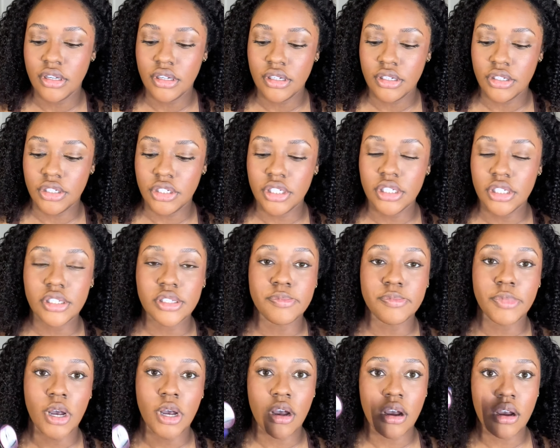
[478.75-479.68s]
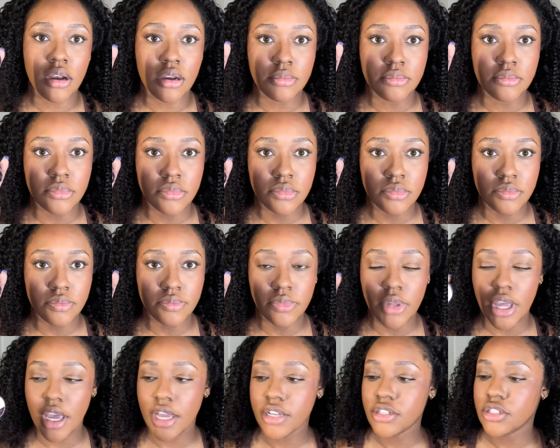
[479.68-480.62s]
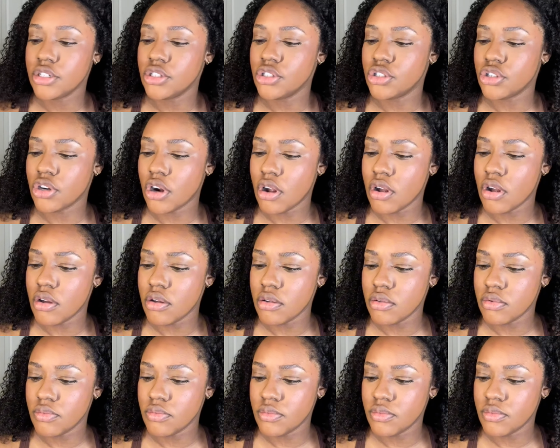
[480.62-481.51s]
She's Bomb Edge Control.